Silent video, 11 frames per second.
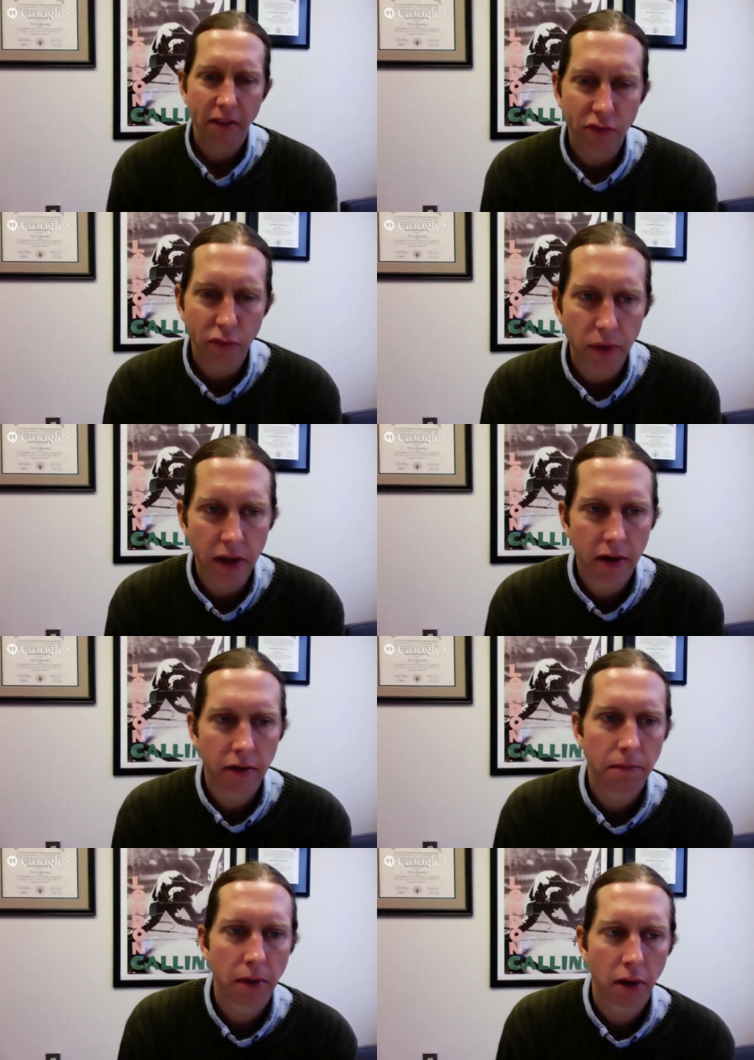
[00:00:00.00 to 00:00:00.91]
this
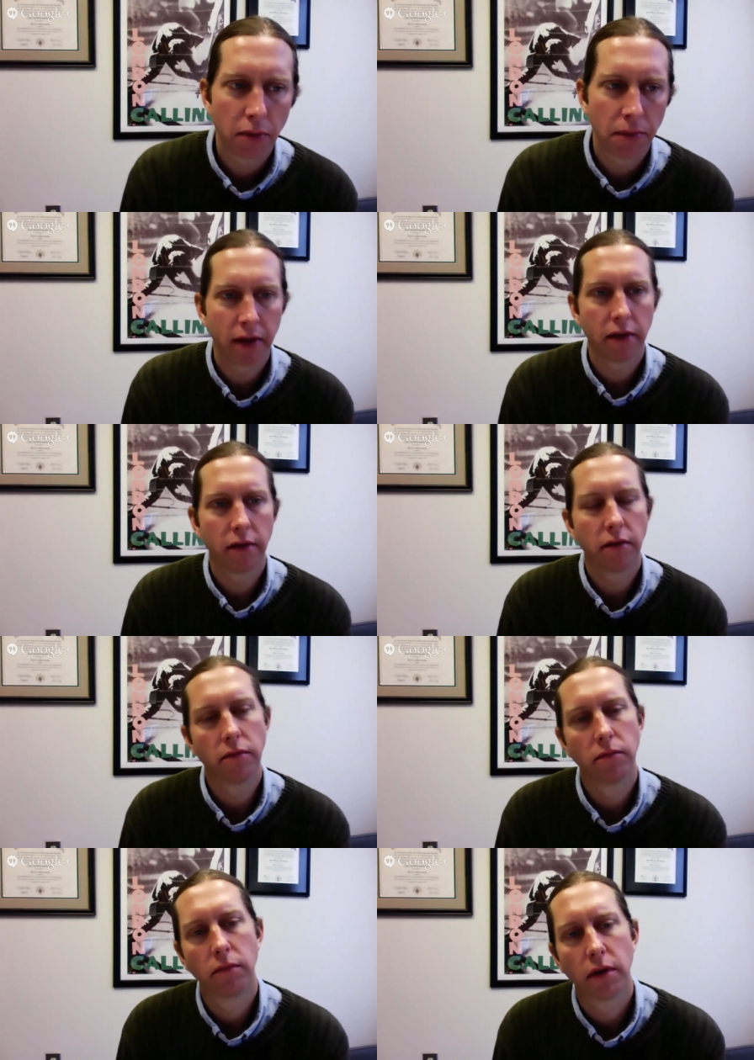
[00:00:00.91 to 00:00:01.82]
weird moment
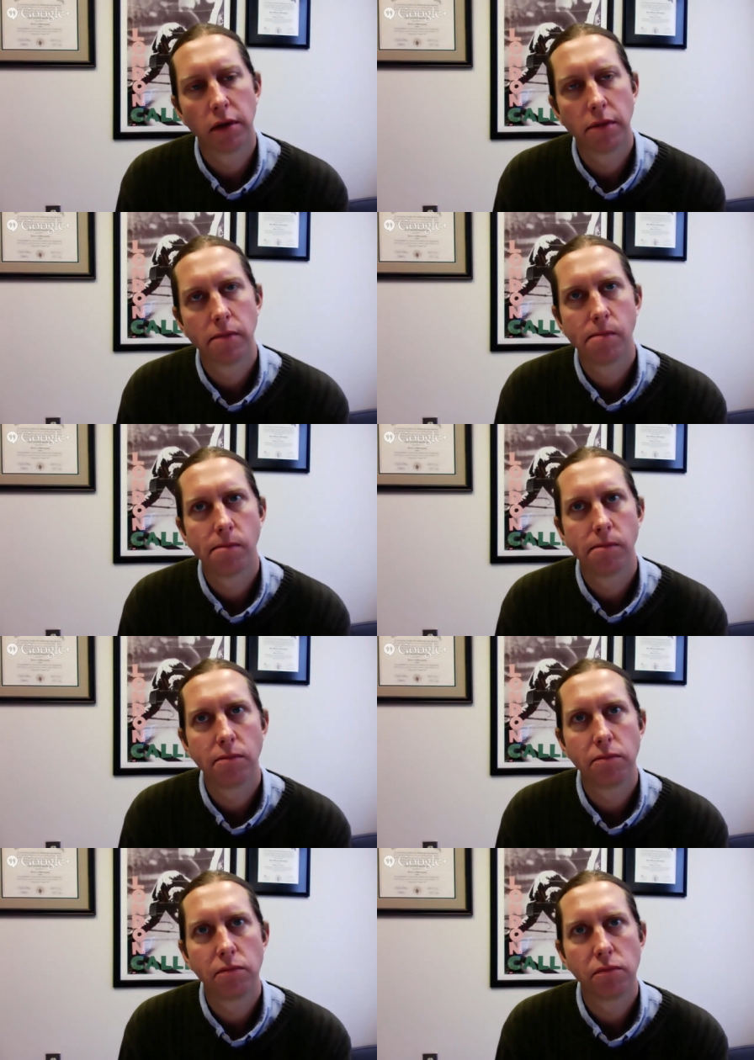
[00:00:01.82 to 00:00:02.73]

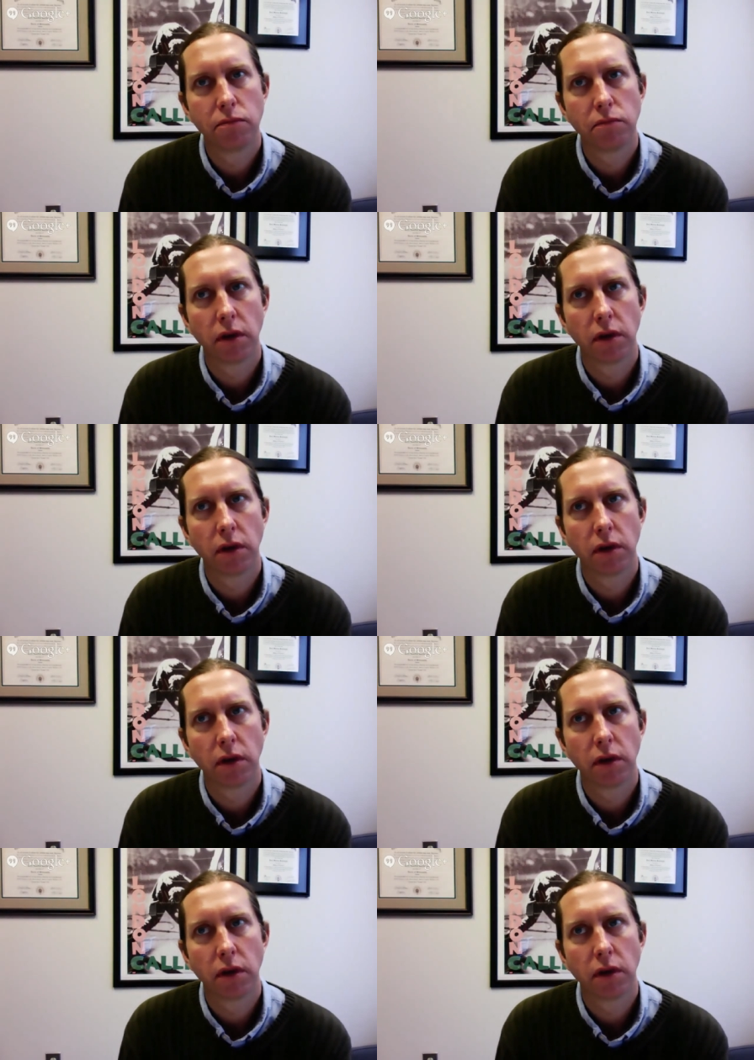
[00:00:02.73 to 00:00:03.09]
a